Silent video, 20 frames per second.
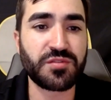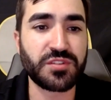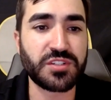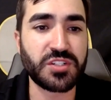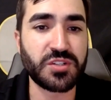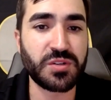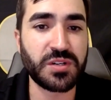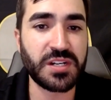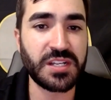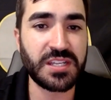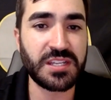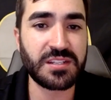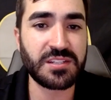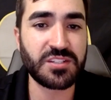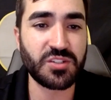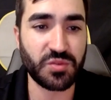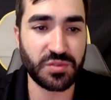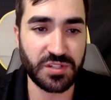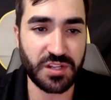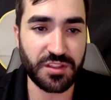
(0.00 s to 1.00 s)
for tuning in
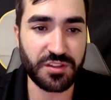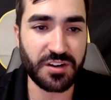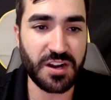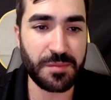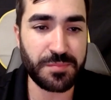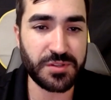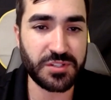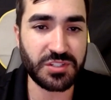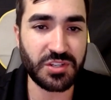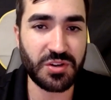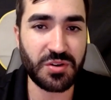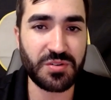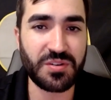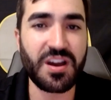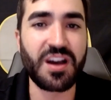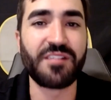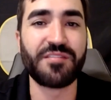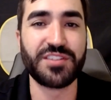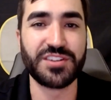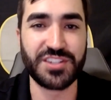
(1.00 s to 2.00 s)
to another episode
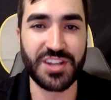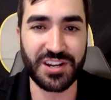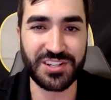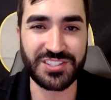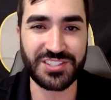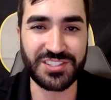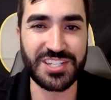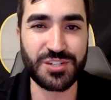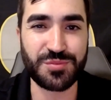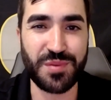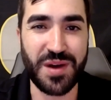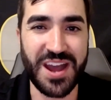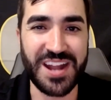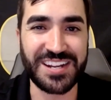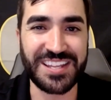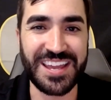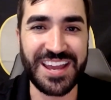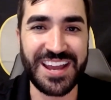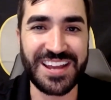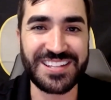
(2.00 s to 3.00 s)
of the Ducks Dish
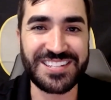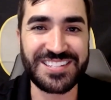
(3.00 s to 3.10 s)
podcast.